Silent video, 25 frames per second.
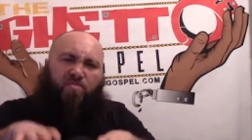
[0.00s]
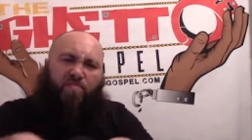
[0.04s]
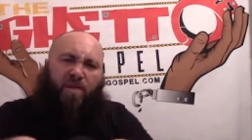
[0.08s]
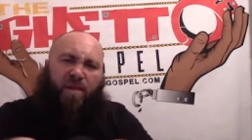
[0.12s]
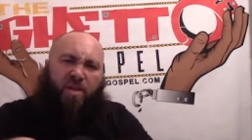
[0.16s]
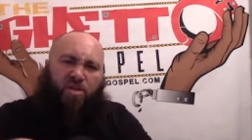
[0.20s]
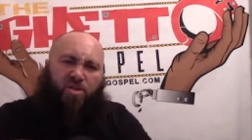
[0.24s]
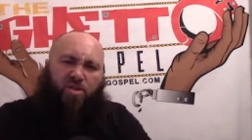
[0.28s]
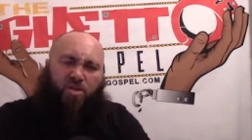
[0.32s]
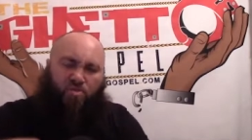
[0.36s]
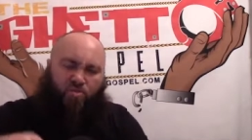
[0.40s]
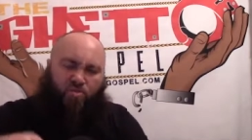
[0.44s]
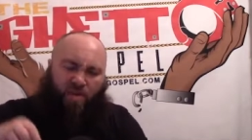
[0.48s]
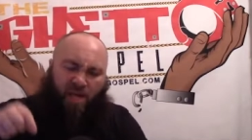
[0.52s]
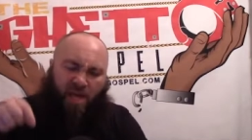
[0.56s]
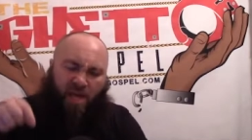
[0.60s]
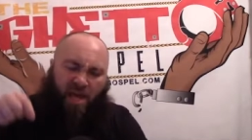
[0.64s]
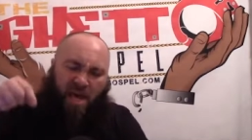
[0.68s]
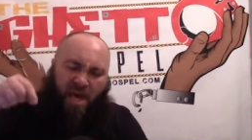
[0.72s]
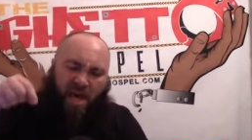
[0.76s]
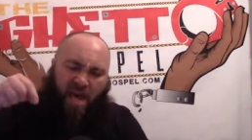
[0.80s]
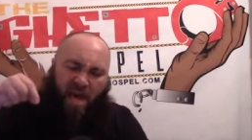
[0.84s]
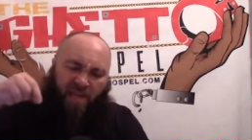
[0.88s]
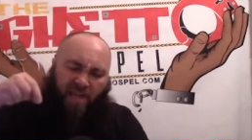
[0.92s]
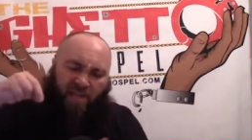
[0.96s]
ministry
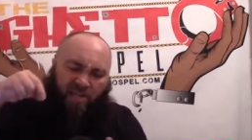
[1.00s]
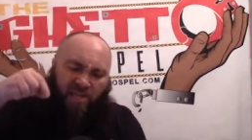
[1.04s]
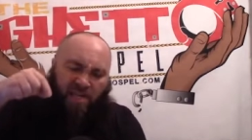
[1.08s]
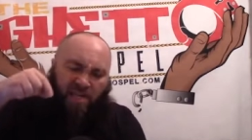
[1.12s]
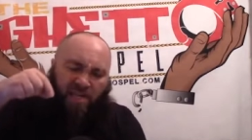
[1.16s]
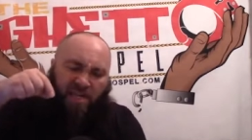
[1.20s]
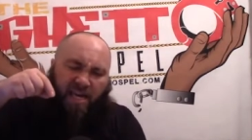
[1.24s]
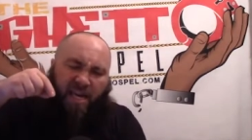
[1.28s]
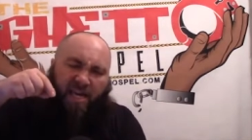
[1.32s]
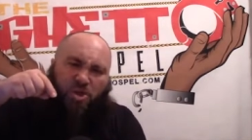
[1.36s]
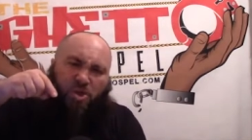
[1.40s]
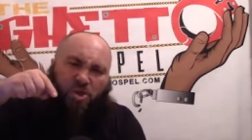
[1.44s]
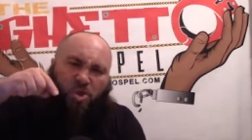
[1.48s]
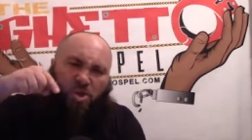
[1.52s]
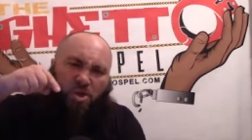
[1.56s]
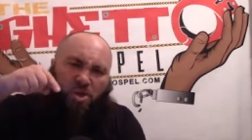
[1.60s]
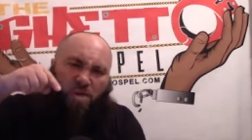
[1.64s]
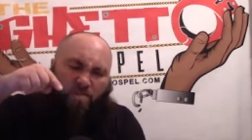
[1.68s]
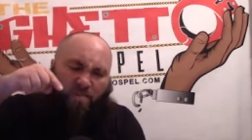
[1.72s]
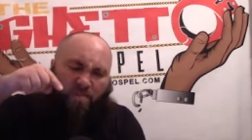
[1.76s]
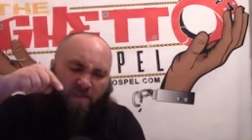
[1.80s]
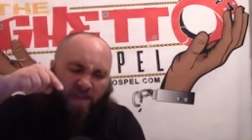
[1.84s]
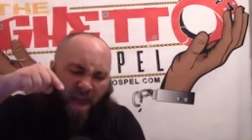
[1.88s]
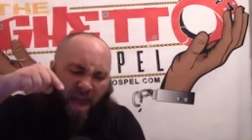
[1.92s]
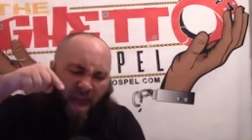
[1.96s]
is to get you
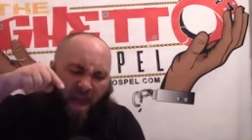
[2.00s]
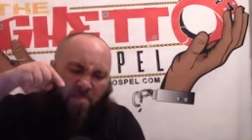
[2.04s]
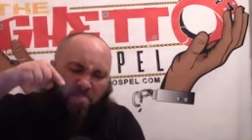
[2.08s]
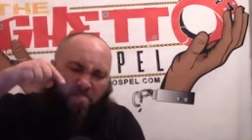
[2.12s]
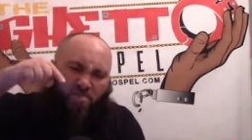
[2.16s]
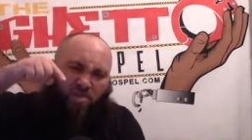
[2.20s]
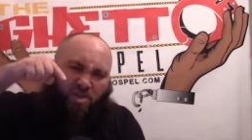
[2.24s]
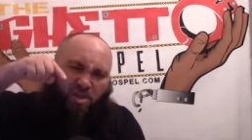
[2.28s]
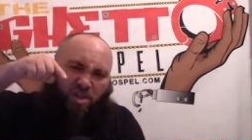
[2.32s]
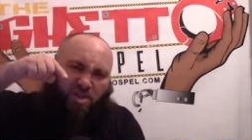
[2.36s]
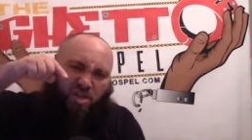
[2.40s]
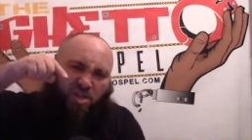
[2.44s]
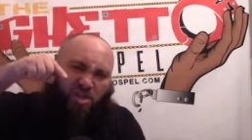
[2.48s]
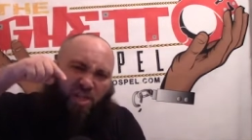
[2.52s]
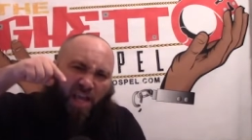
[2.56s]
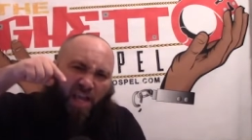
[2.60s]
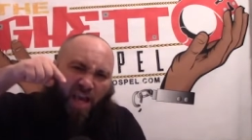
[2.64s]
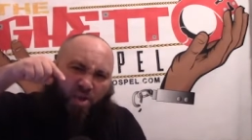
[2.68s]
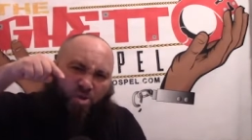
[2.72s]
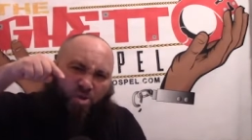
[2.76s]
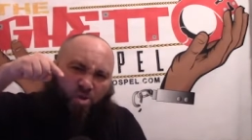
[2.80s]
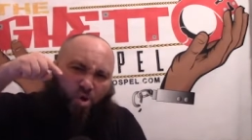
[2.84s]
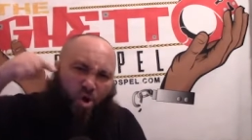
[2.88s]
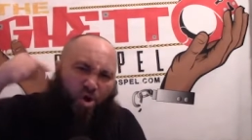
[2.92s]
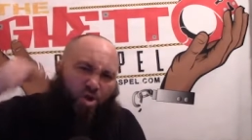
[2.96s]
to be able to
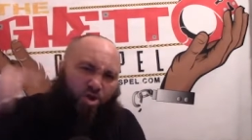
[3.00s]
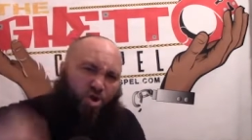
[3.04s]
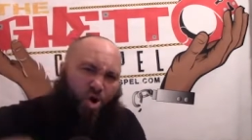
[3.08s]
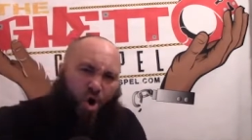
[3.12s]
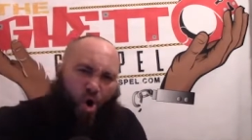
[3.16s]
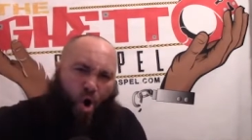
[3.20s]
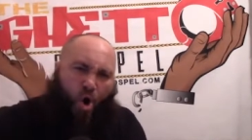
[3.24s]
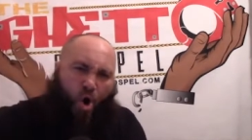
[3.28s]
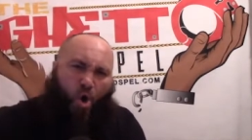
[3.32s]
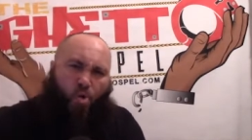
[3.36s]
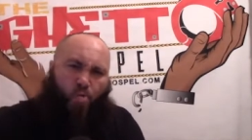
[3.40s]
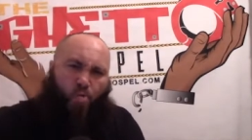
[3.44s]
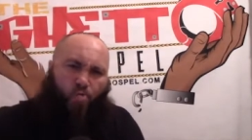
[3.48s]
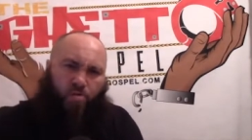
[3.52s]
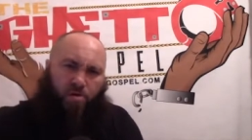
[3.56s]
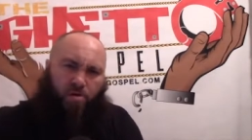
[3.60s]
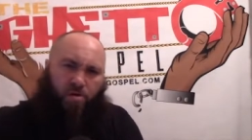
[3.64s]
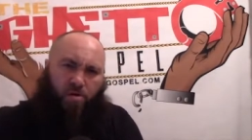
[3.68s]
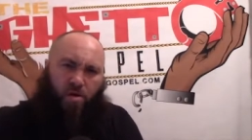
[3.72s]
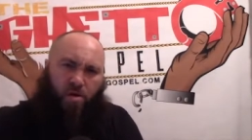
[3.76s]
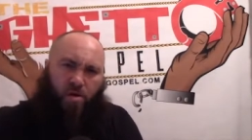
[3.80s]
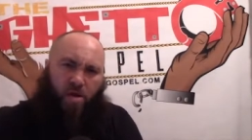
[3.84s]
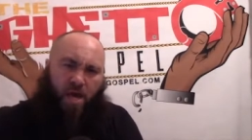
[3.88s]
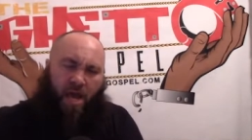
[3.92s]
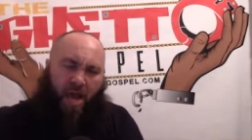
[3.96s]
stand on your
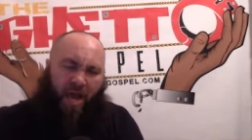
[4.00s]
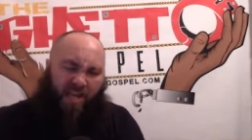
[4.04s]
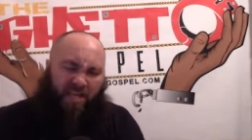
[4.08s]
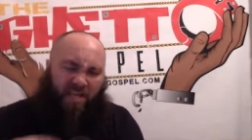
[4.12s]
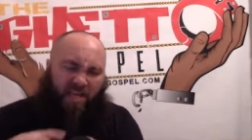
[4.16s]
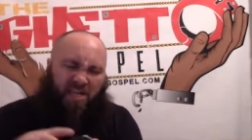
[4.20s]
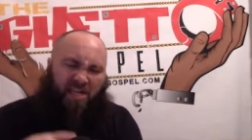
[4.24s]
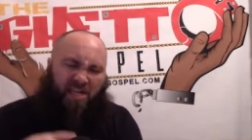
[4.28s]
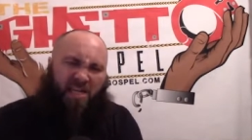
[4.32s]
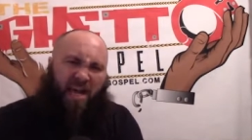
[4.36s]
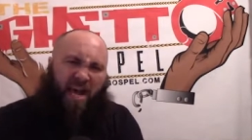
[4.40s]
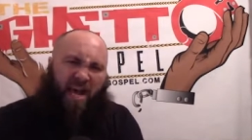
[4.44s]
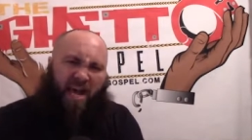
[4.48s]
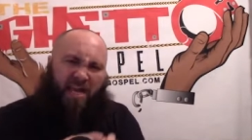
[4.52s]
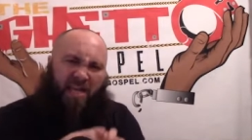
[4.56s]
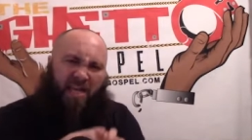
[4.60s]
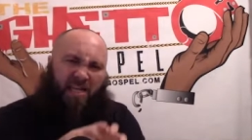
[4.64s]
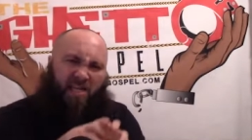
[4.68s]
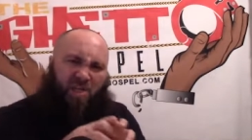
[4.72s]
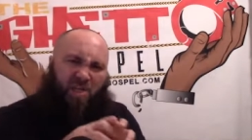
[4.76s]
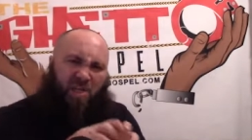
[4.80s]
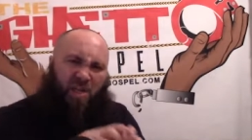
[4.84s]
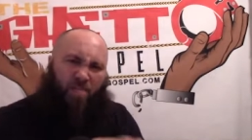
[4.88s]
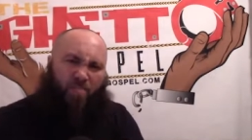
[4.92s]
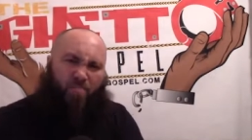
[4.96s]
own and to get
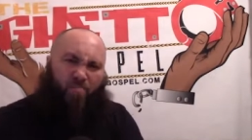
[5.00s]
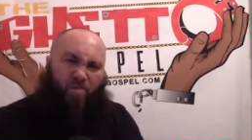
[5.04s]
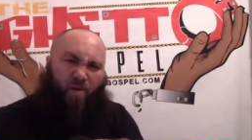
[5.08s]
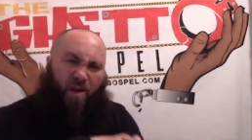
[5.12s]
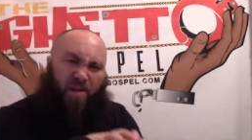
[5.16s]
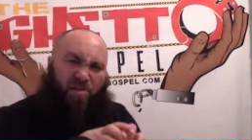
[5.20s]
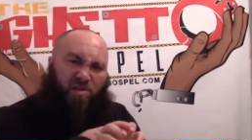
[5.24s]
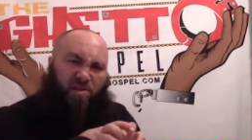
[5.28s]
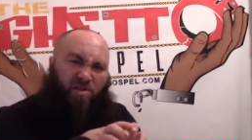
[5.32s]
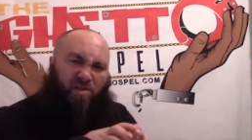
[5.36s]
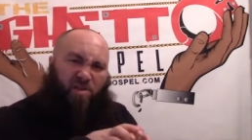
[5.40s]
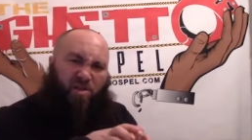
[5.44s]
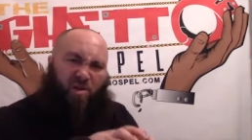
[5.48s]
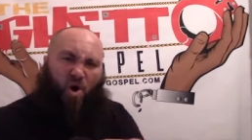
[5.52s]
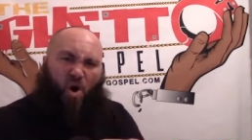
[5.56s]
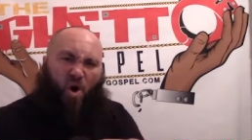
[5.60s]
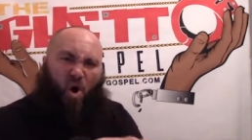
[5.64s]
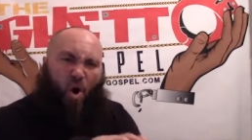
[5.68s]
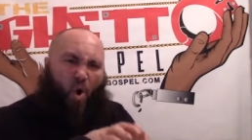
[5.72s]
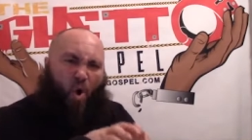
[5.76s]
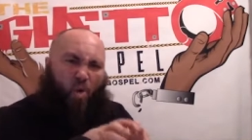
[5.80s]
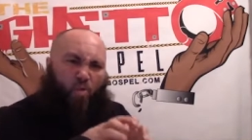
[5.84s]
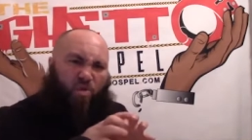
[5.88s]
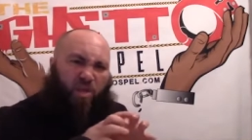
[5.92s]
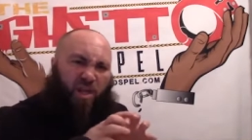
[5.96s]
into the presence of the
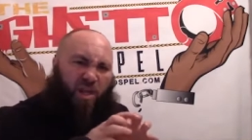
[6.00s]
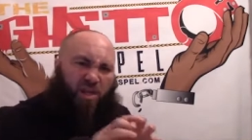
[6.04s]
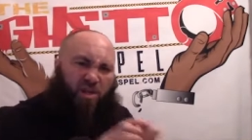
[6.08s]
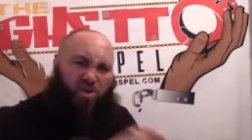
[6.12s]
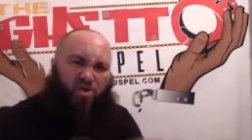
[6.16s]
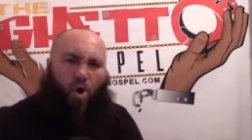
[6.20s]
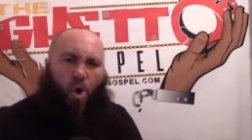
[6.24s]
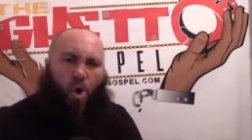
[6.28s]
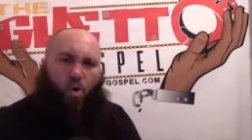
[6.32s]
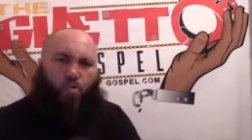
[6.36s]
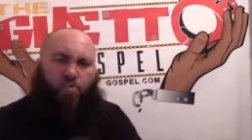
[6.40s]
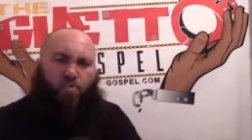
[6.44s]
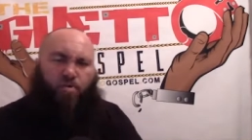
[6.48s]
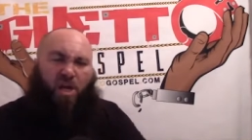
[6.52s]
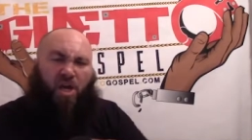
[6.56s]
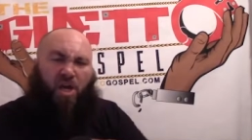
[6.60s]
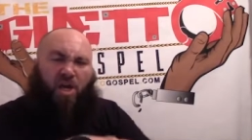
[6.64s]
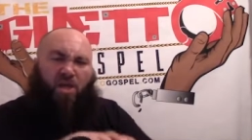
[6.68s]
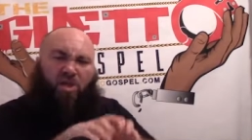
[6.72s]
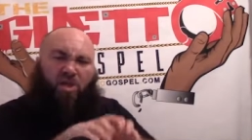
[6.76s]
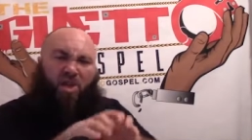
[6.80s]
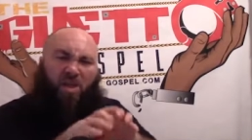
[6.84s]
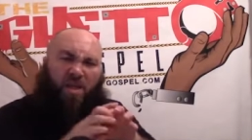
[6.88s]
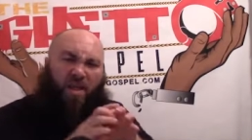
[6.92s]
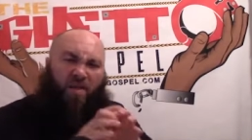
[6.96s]
Holy Ghost,
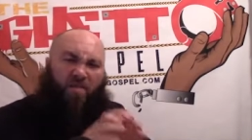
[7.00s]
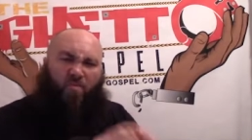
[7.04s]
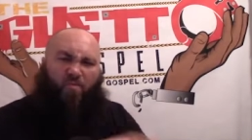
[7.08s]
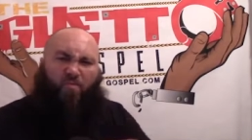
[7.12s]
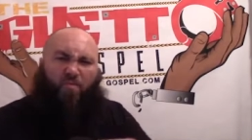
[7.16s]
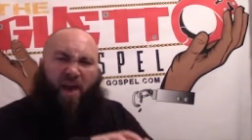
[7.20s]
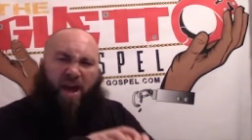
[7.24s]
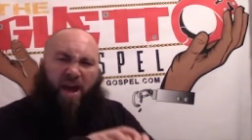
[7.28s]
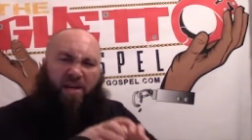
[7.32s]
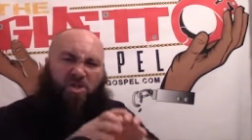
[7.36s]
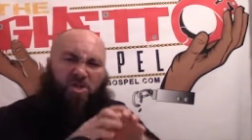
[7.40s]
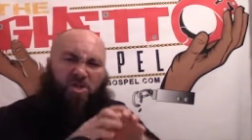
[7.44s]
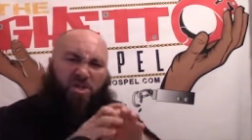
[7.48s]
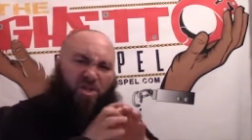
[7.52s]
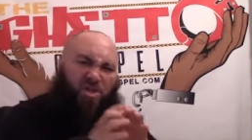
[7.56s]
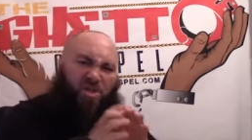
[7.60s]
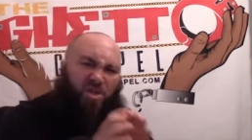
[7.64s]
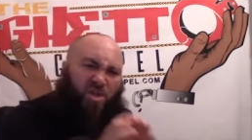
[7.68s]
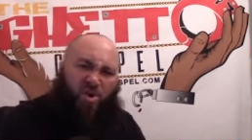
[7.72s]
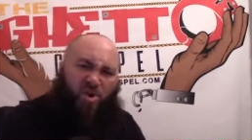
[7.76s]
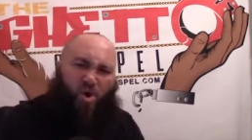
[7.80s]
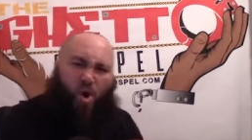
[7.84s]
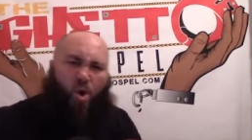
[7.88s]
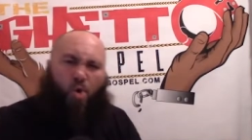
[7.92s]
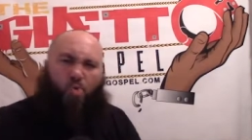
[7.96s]
to live
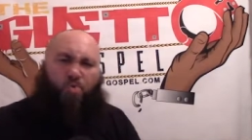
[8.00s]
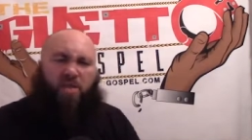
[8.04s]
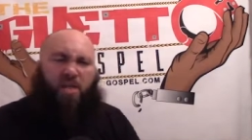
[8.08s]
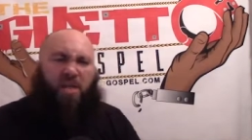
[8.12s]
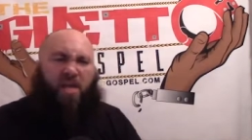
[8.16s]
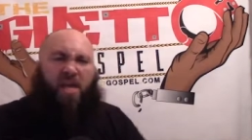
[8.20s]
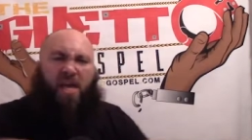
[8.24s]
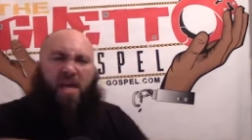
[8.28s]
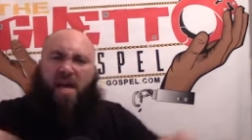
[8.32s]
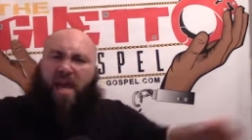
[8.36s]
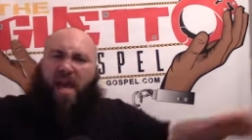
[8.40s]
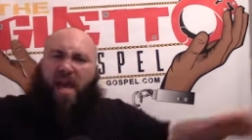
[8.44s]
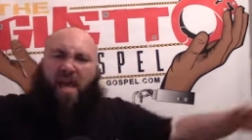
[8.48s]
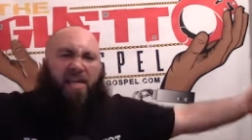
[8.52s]
righteous and holy.